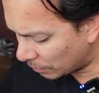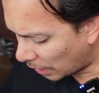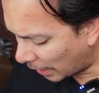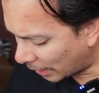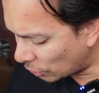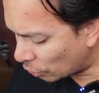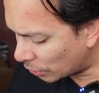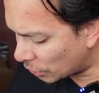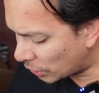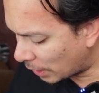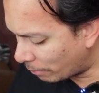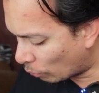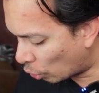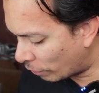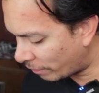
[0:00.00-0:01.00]
I guess you can
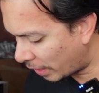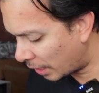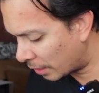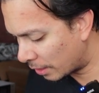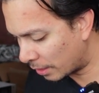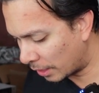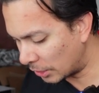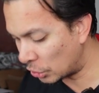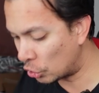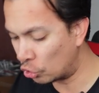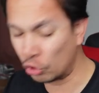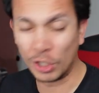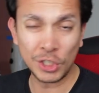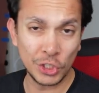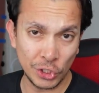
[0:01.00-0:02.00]
say more of a, uh, a
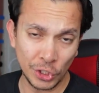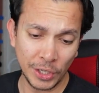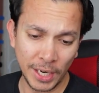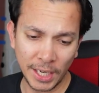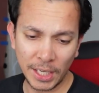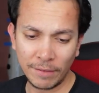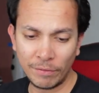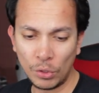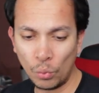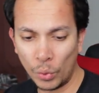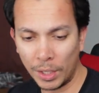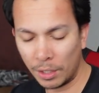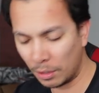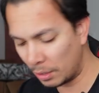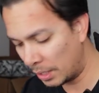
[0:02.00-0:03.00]
structure deck, if you
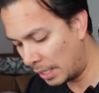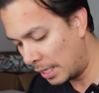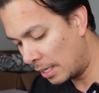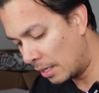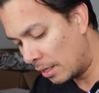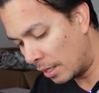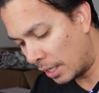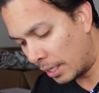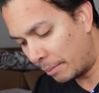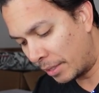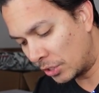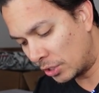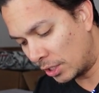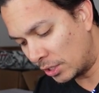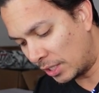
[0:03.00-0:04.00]
will, um,
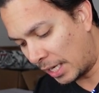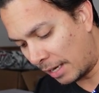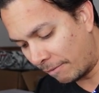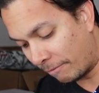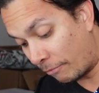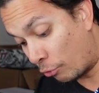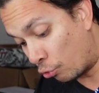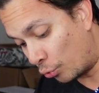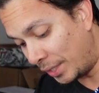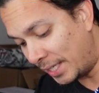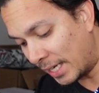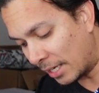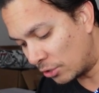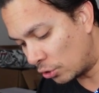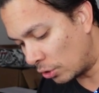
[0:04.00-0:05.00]
because it does have three
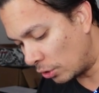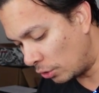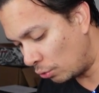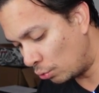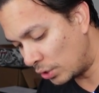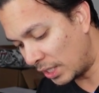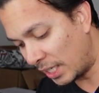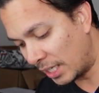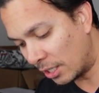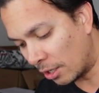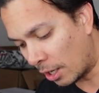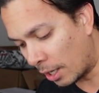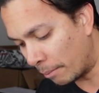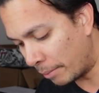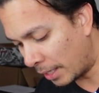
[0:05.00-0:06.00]
decks you can use in
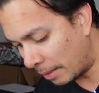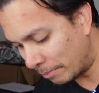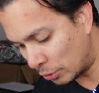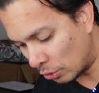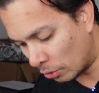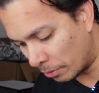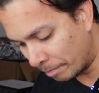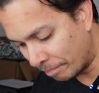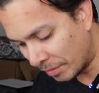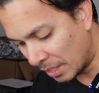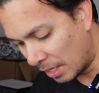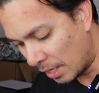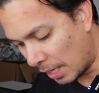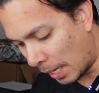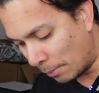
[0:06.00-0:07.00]
combat. So
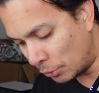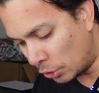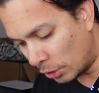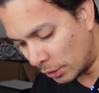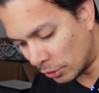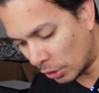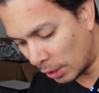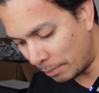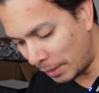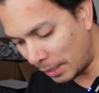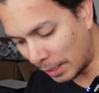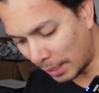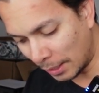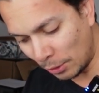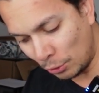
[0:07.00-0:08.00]
I'm sure there's gonna
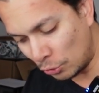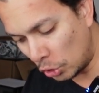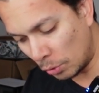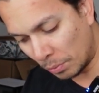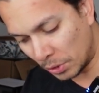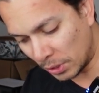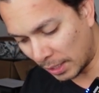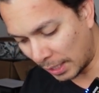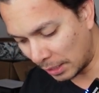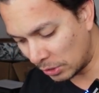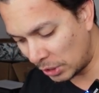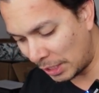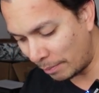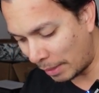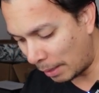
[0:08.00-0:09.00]
be like YouTubers like
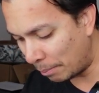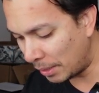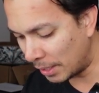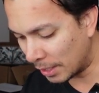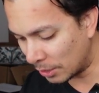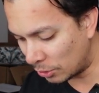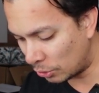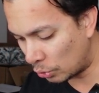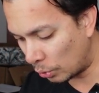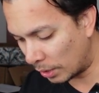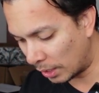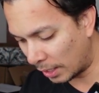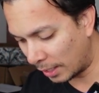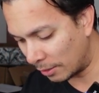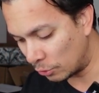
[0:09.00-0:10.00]
Team APS doing
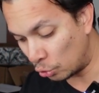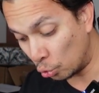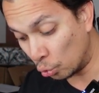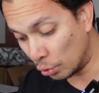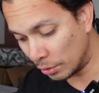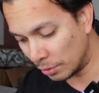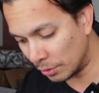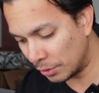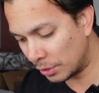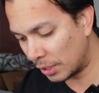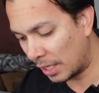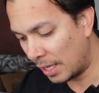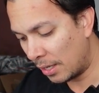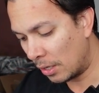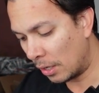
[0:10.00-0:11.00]
like duels
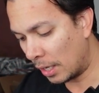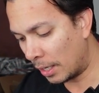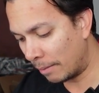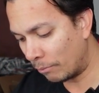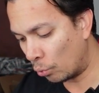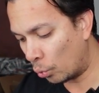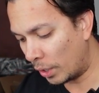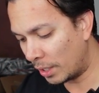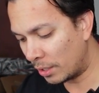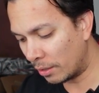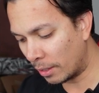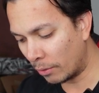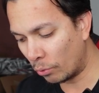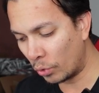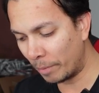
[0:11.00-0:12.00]
um, with,
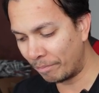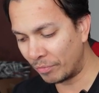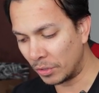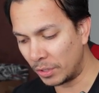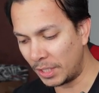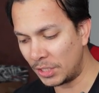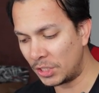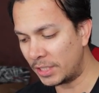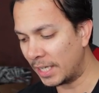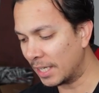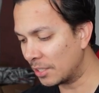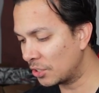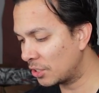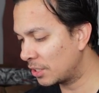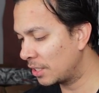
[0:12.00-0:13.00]
uh, with these
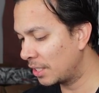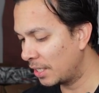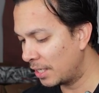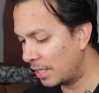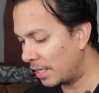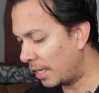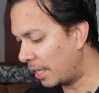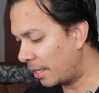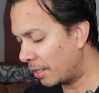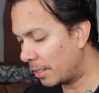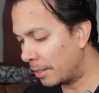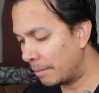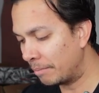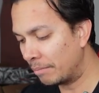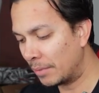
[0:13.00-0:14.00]
decks. And
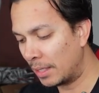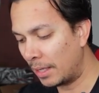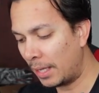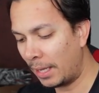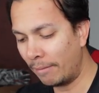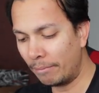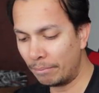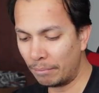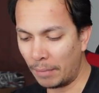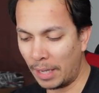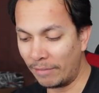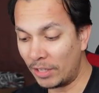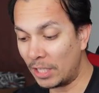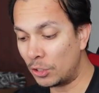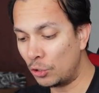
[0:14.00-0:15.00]
um, if,
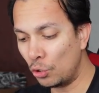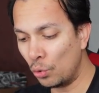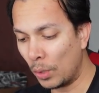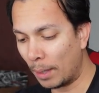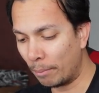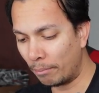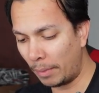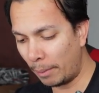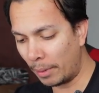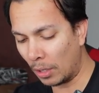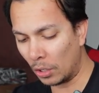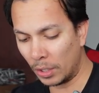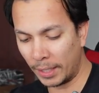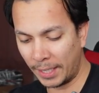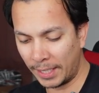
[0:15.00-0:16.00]
if they do up, maybe
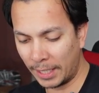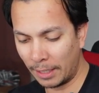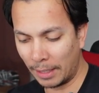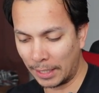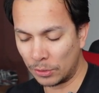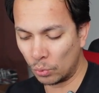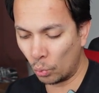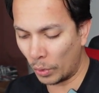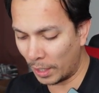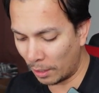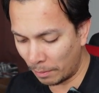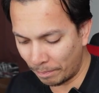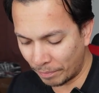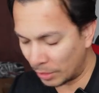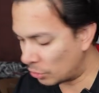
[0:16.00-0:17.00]
I'll link it as
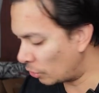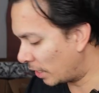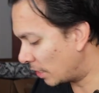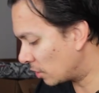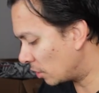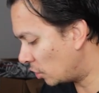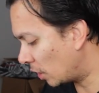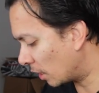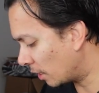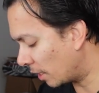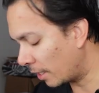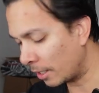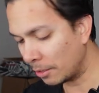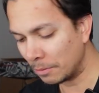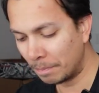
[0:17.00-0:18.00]
well so you guys can check
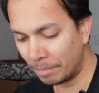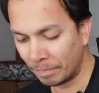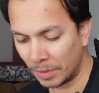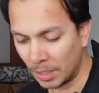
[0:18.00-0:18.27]
that out.